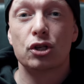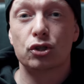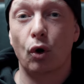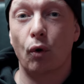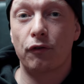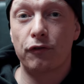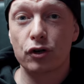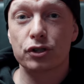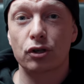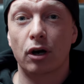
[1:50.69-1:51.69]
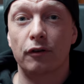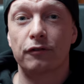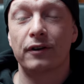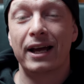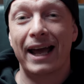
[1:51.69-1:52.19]
So first
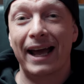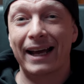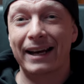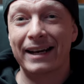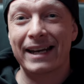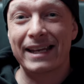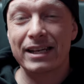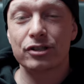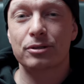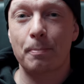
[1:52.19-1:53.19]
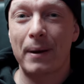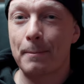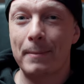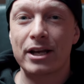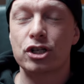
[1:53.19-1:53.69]
off, and here's my
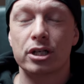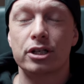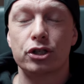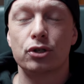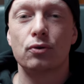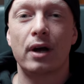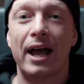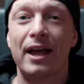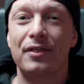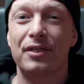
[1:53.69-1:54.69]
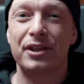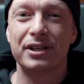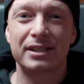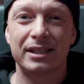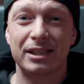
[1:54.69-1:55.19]
major issue, and
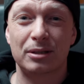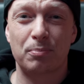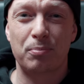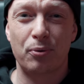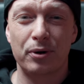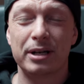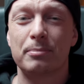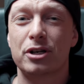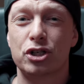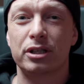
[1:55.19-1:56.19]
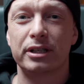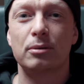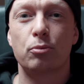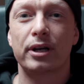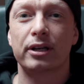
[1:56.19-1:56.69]
this is pretty much a
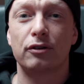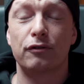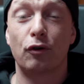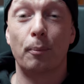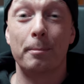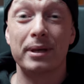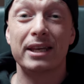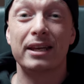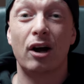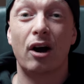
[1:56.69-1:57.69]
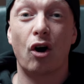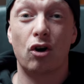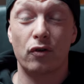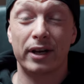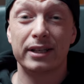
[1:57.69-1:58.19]
deal breaker for me
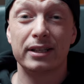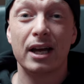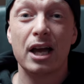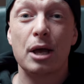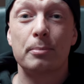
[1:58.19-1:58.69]
already,